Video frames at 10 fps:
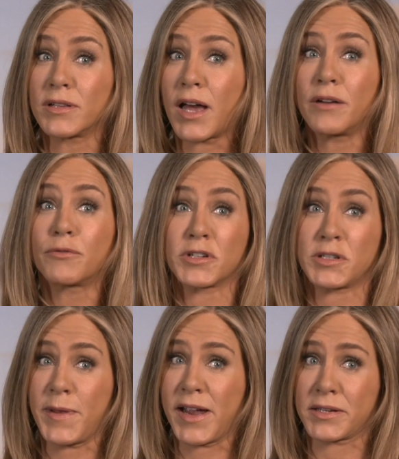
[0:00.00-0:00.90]
lot of
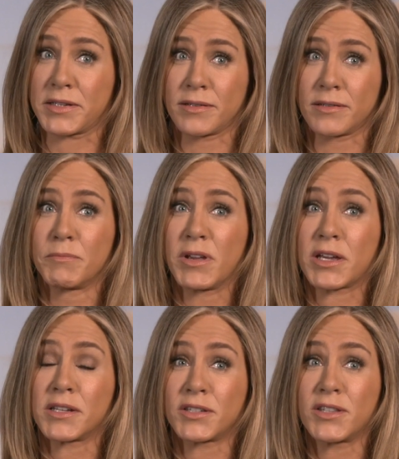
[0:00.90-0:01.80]
respect
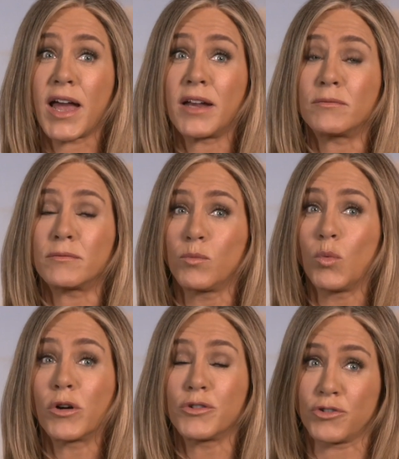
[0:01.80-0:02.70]
because that
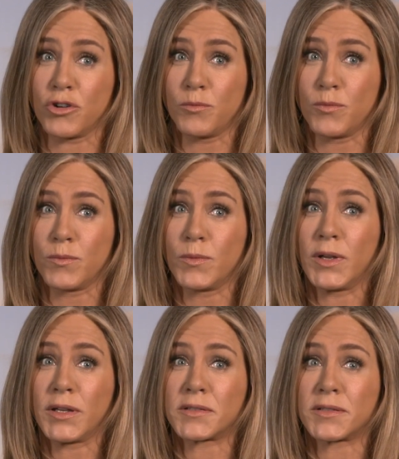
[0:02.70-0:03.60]
wardrobe
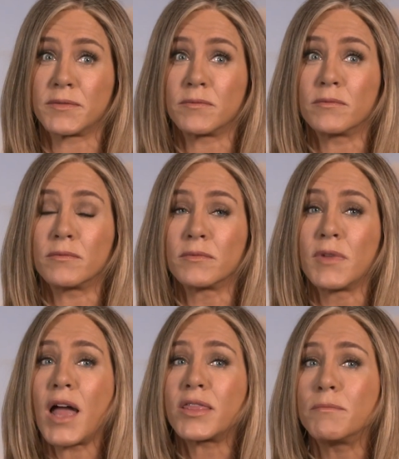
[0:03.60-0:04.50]
is
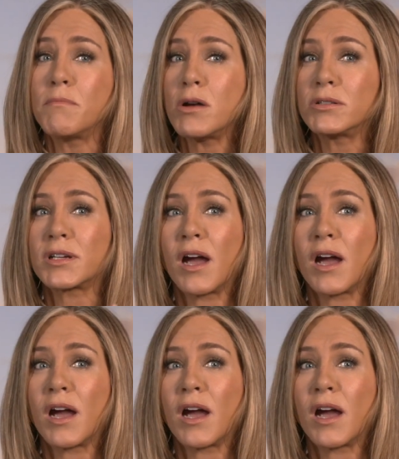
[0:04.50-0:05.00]
not the most